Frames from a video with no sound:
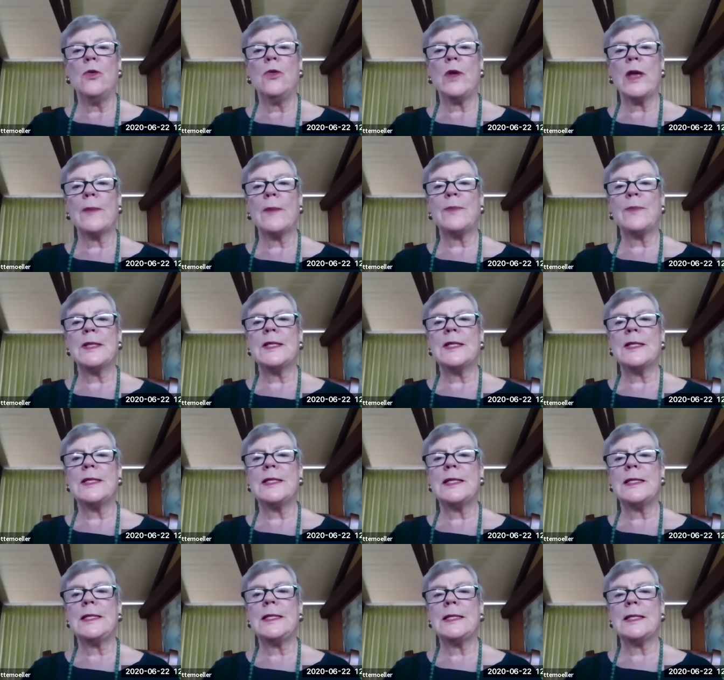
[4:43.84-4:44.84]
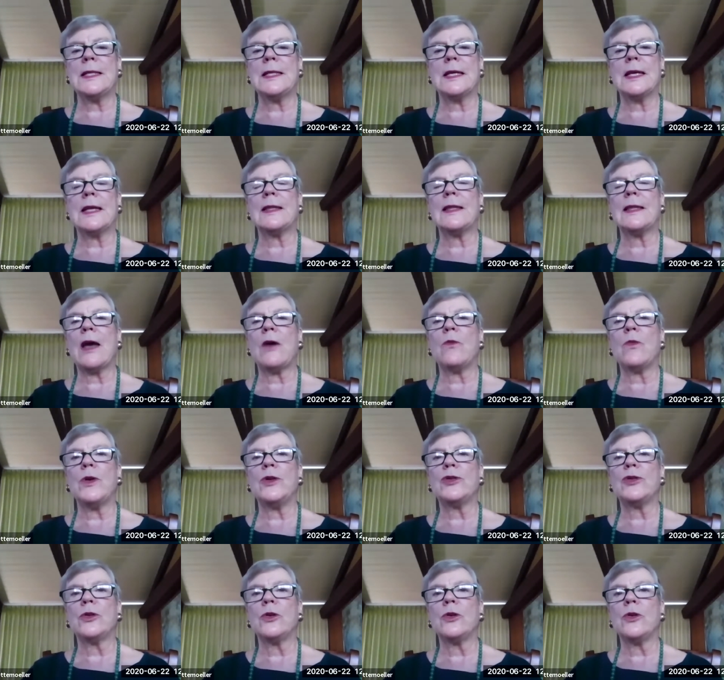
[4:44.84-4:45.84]
who kept insisting that
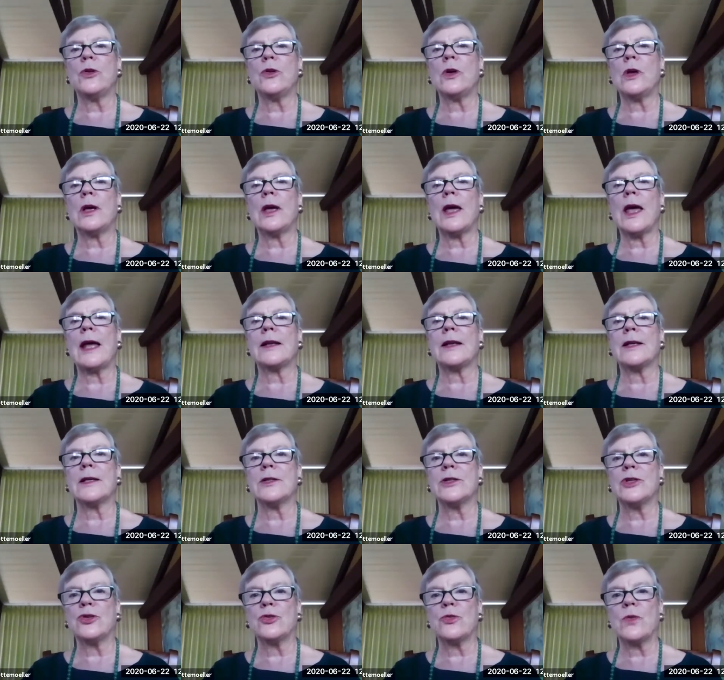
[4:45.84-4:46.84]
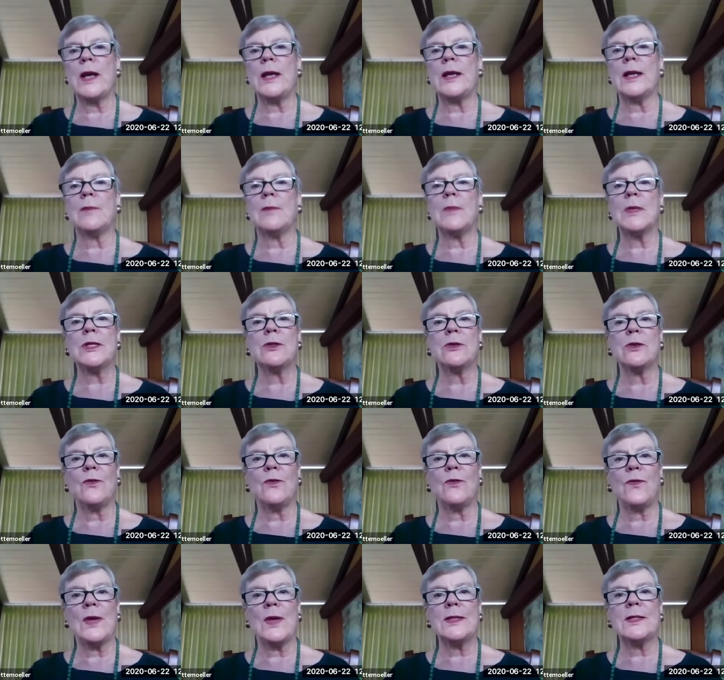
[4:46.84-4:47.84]
we should look at constraining missile
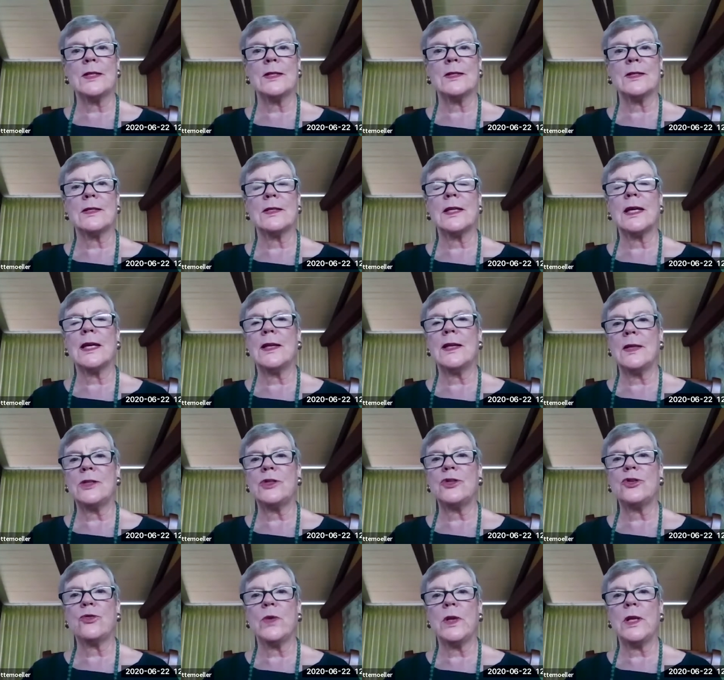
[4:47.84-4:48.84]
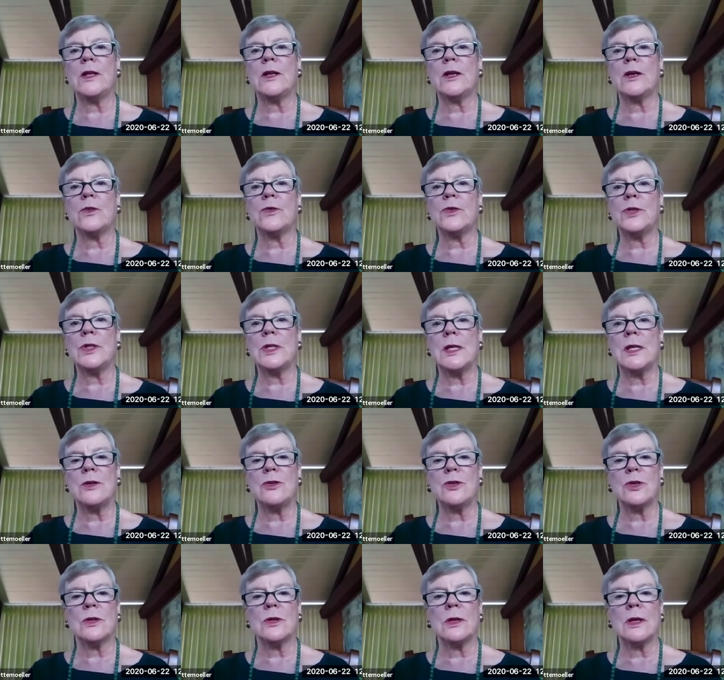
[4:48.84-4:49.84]
defenses in this treaty
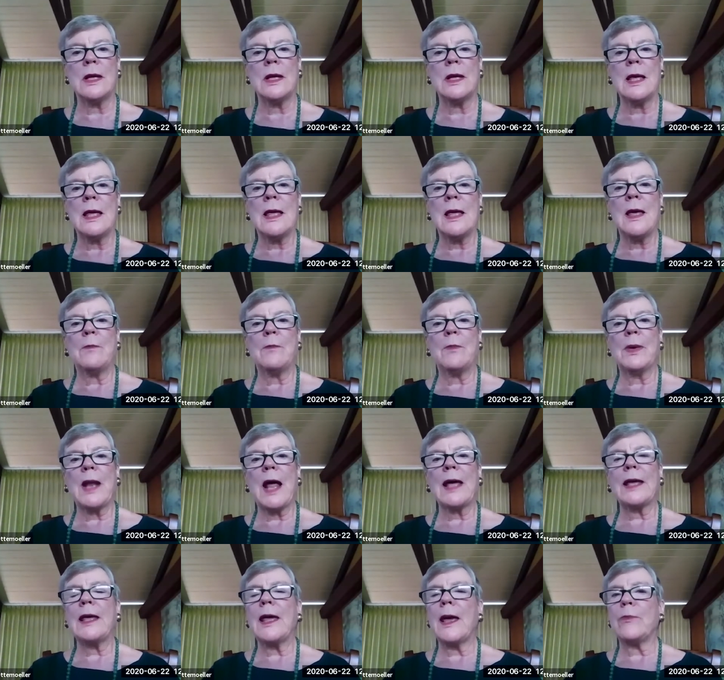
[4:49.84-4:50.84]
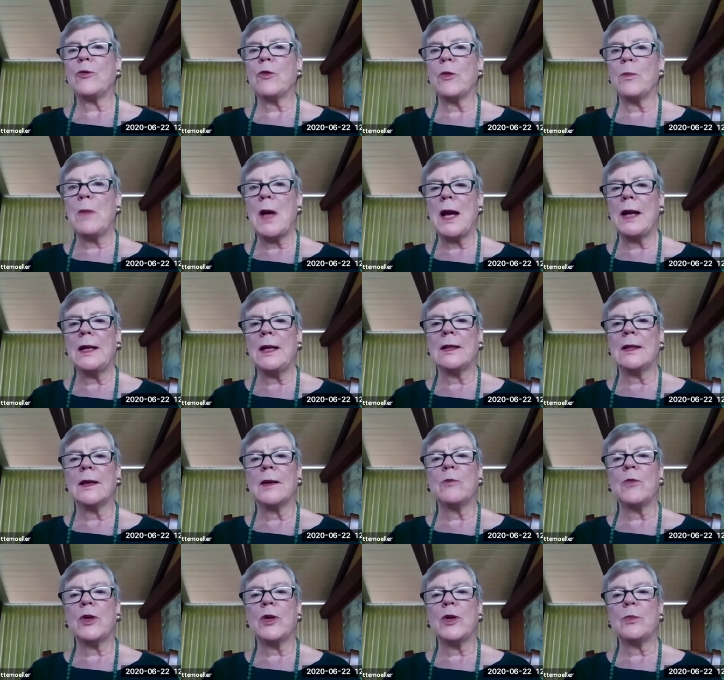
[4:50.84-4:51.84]
negotiation. But I kept reminding
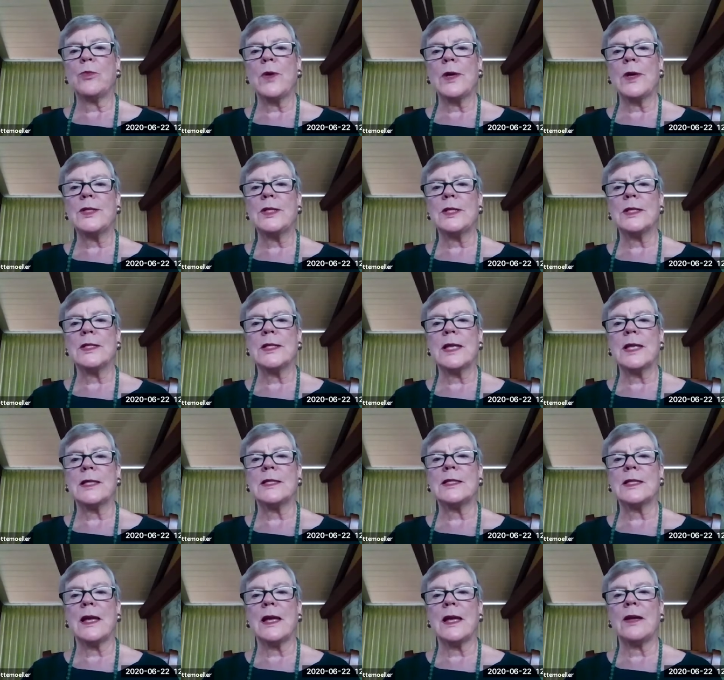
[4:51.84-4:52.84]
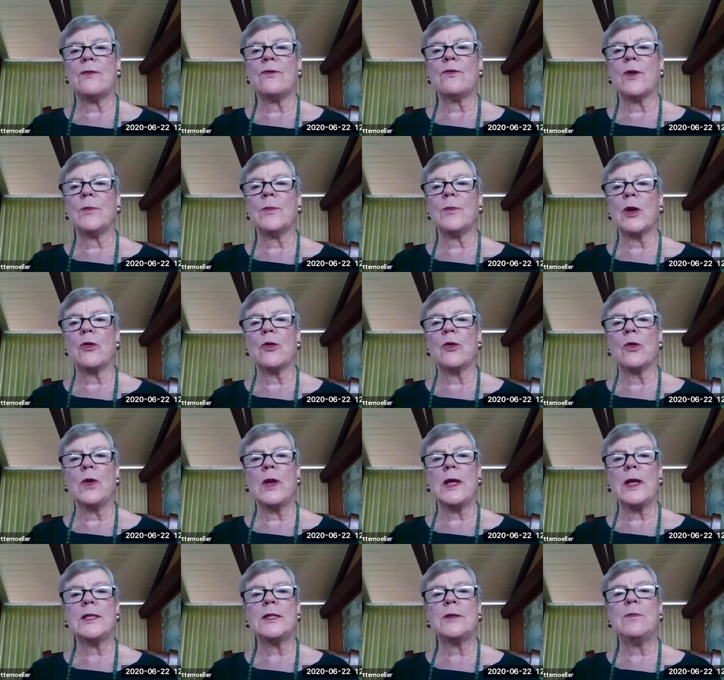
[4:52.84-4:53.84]
them what the presidents had said from their
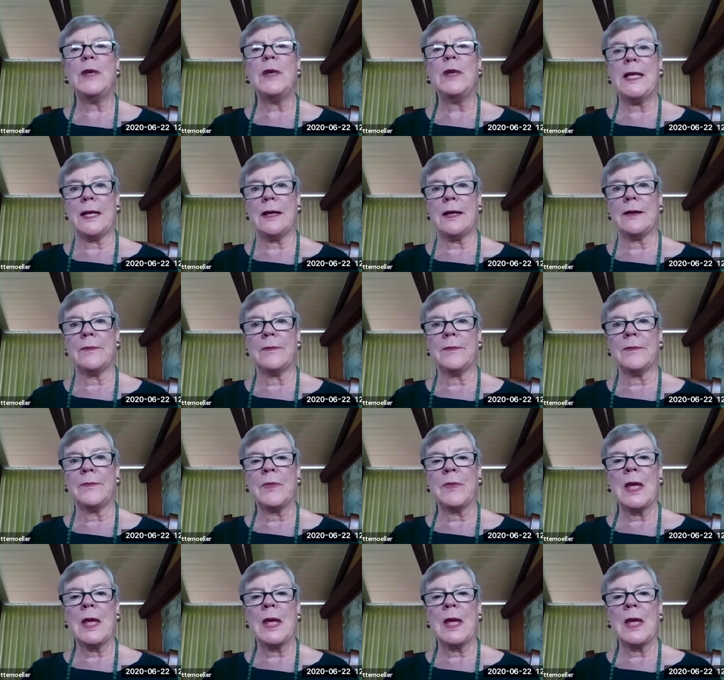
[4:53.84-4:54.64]
earliest meeting,